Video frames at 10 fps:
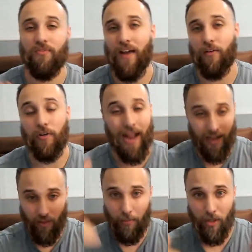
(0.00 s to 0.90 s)
500,
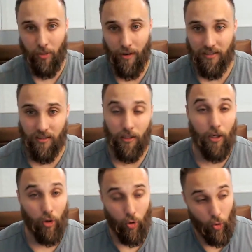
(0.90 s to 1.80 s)
anything below your pricing?
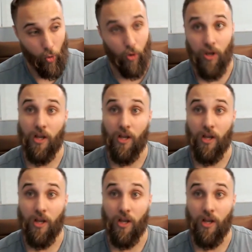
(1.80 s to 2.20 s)
Cool.